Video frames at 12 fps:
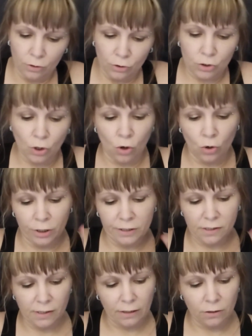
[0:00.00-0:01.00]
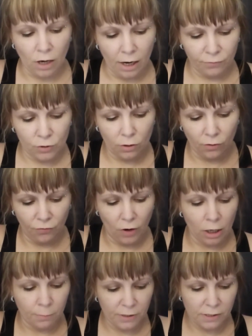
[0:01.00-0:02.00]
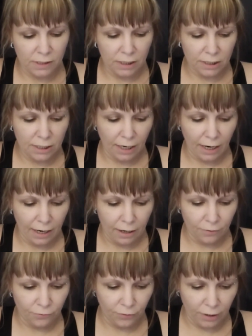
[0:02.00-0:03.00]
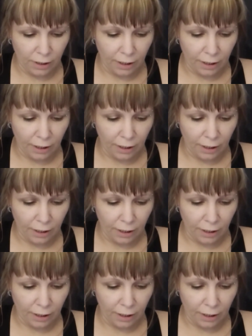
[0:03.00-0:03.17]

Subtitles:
So it's sent off to the pharmacy to have it